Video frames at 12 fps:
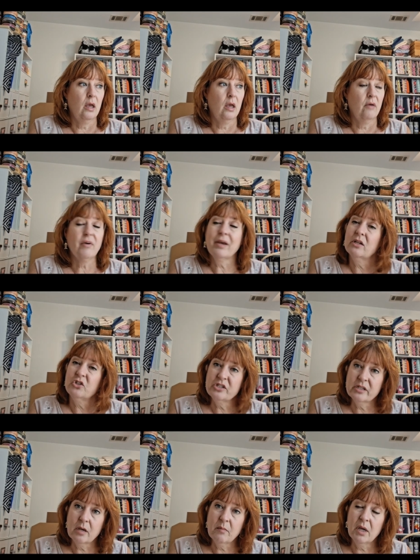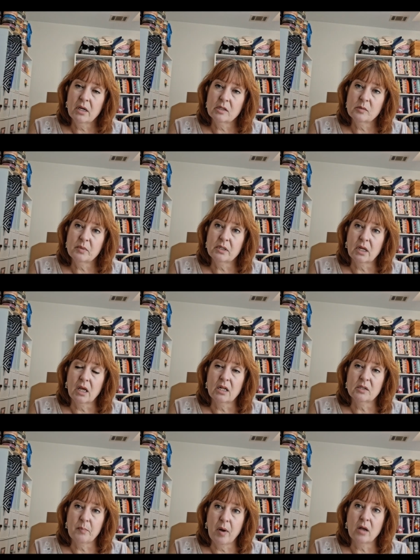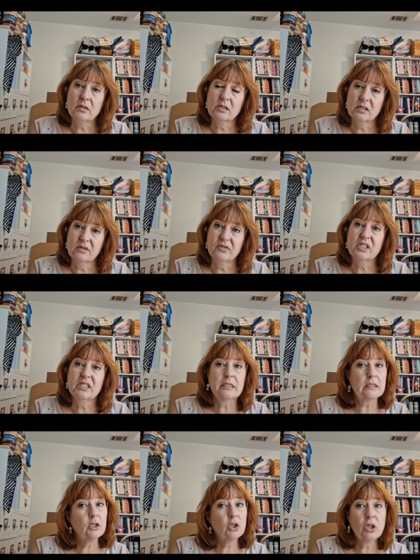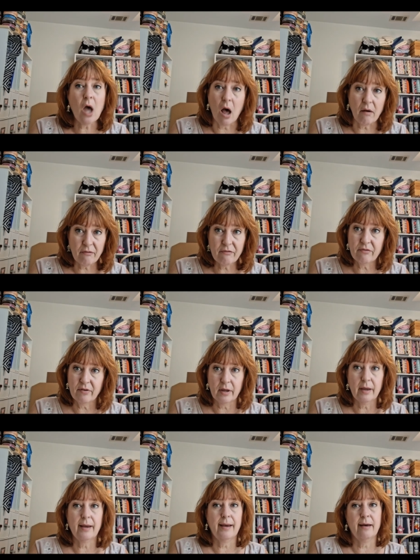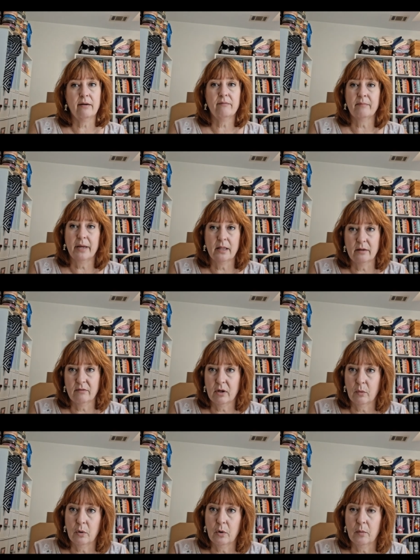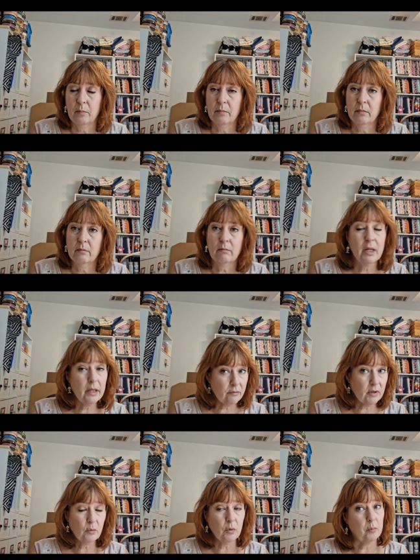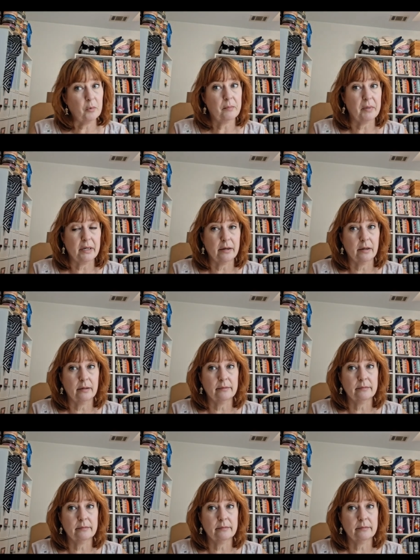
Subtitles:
if I could just get my husband to get his boxes of stuff out of my living room would be done.